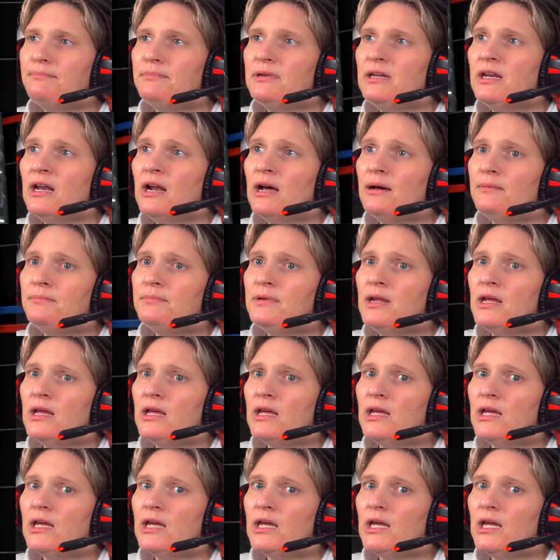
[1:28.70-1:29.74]
Whoa.
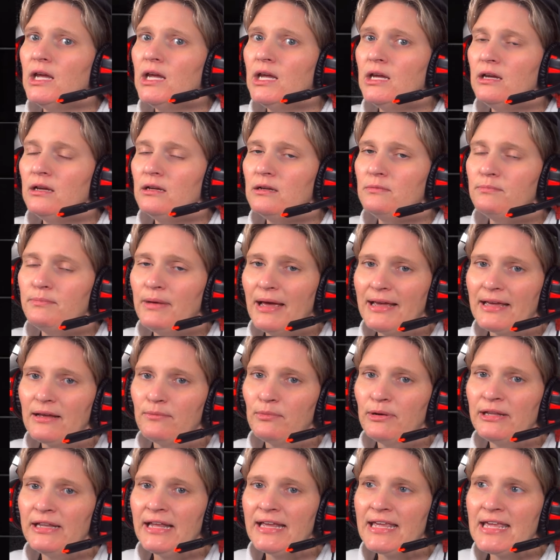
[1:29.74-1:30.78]
Back,
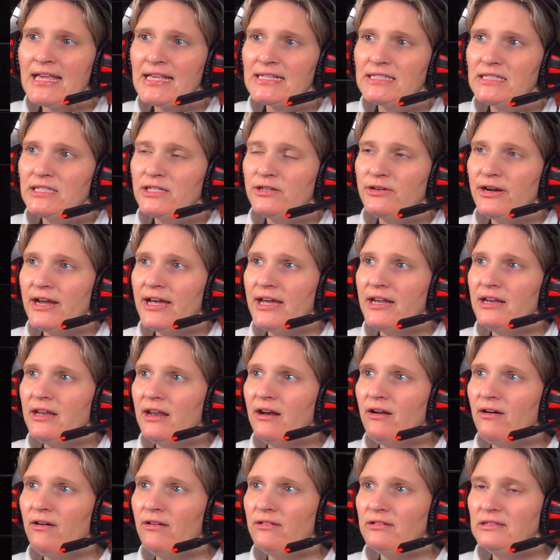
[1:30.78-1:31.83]
Brenda, I can't see your head at
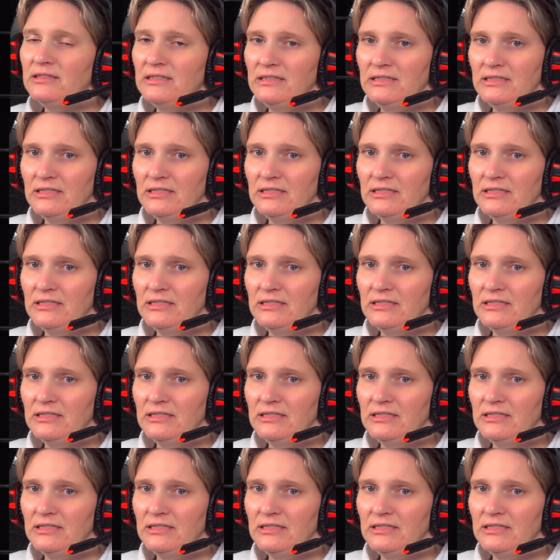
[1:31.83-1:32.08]
all.